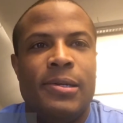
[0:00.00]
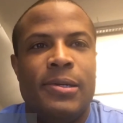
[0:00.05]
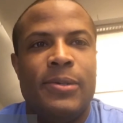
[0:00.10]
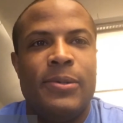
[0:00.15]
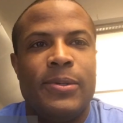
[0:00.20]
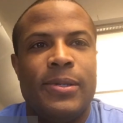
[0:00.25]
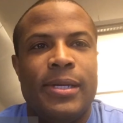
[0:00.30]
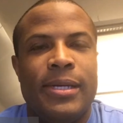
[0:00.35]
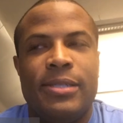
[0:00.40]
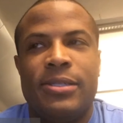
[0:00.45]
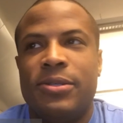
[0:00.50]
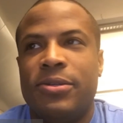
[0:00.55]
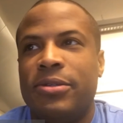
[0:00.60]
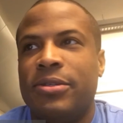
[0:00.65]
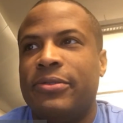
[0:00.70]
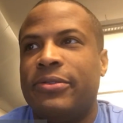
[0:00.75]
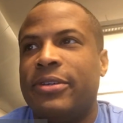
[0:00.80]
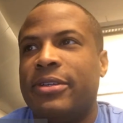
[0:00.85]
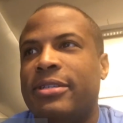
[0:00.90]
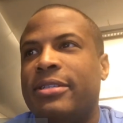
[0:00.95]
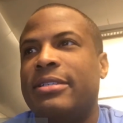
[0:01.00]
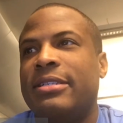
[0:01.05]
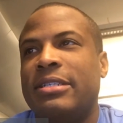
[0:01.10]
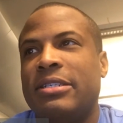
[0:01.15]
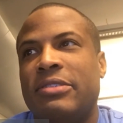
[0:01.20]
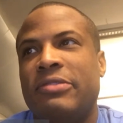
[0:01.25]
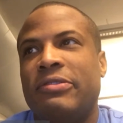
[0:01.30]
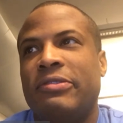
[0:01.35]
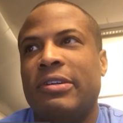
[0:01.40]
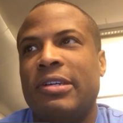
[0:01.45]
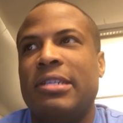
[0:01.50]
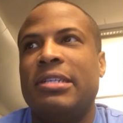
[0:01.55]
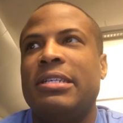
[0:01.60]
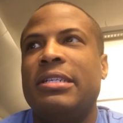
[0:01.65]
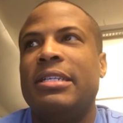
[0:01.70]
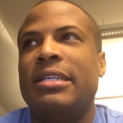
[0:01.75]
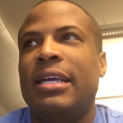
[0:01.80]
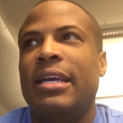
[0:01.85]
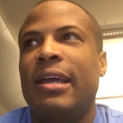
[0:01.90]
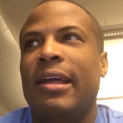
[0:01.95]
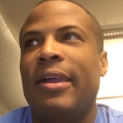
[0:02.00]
Okay, so it's first things first.